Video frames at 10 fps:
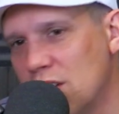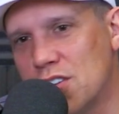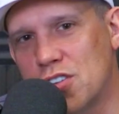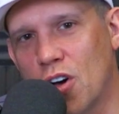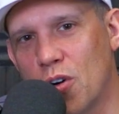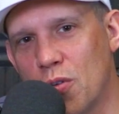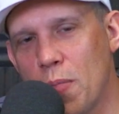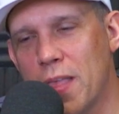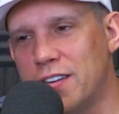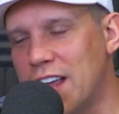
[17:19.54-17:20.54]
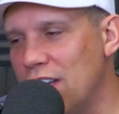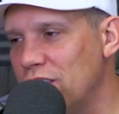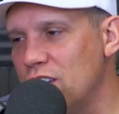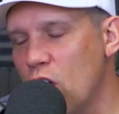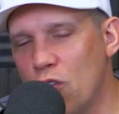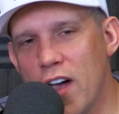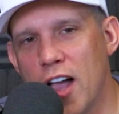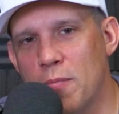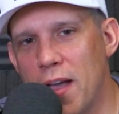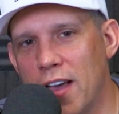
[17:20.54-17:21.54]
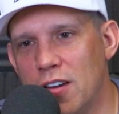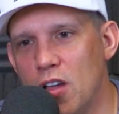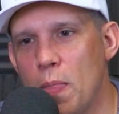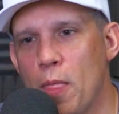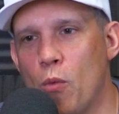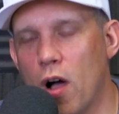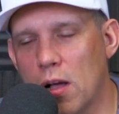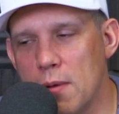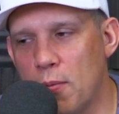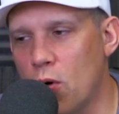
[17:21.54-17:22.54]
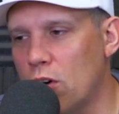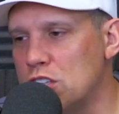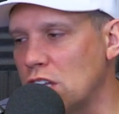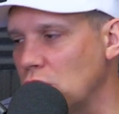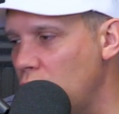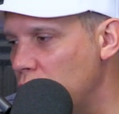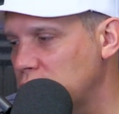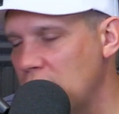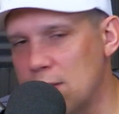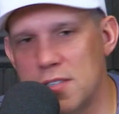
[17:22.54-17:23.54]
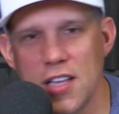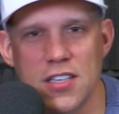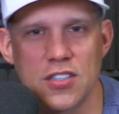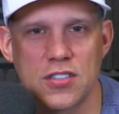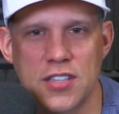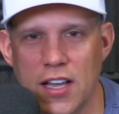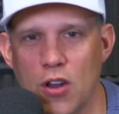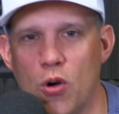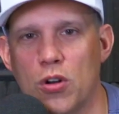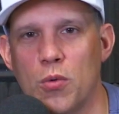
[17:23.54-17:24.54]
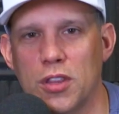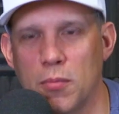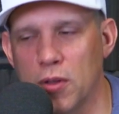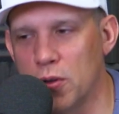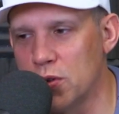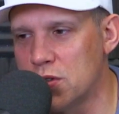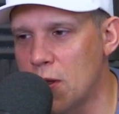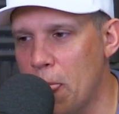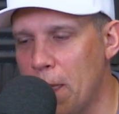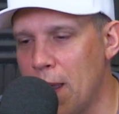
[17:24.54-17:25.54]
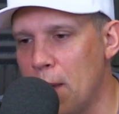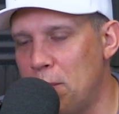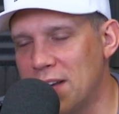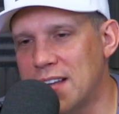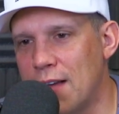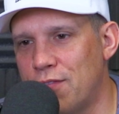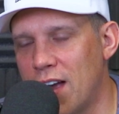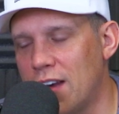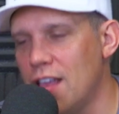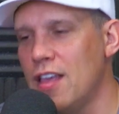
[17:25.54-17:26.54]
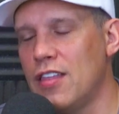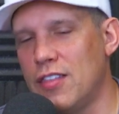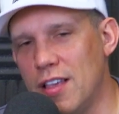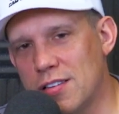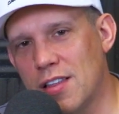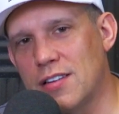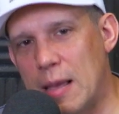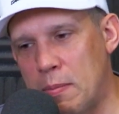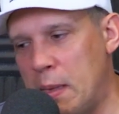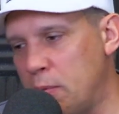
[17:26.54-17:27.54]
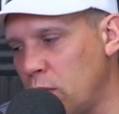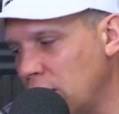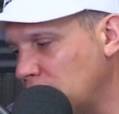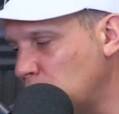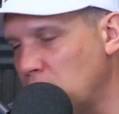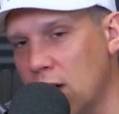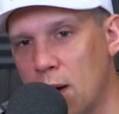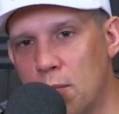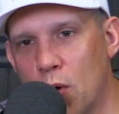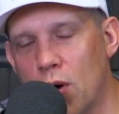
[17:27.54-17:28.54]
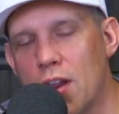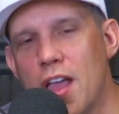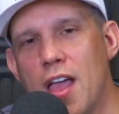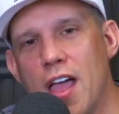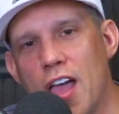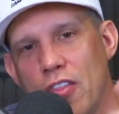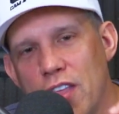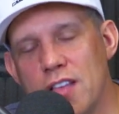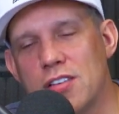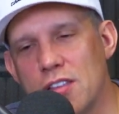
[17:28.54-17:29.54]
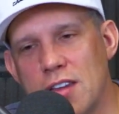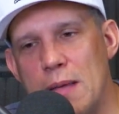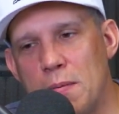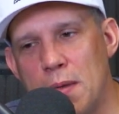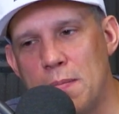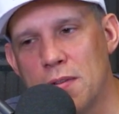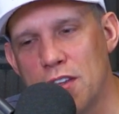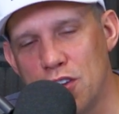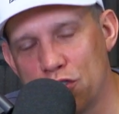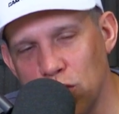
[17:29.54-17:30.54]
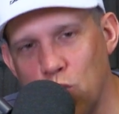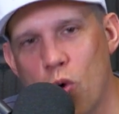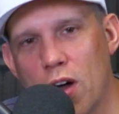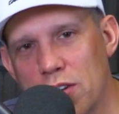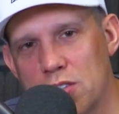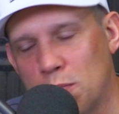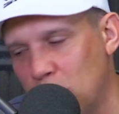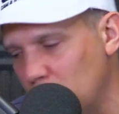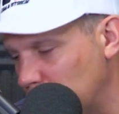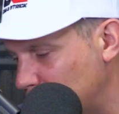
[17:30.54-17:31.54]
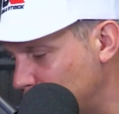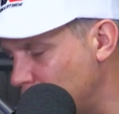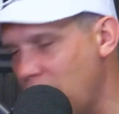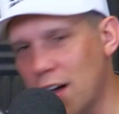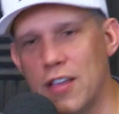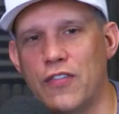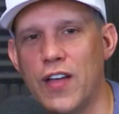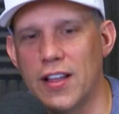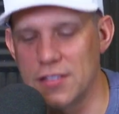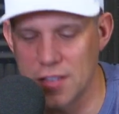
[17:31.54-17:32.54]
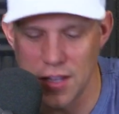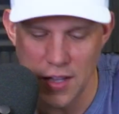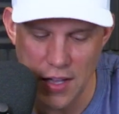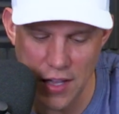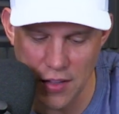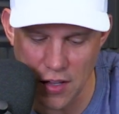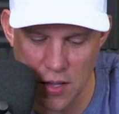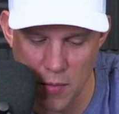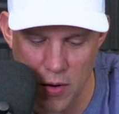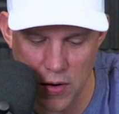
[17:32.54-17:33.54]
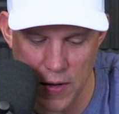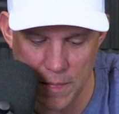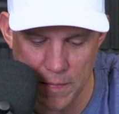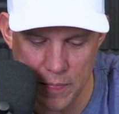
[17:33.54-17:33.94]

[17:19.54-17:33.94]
So, David Novak, man, welcome aboard. He's a longtime season ticket holder with the Blues. Big-time fan. And these are the type of people we like to bring on board, and these are the type of people that you should want to support. Hockey fans in the community.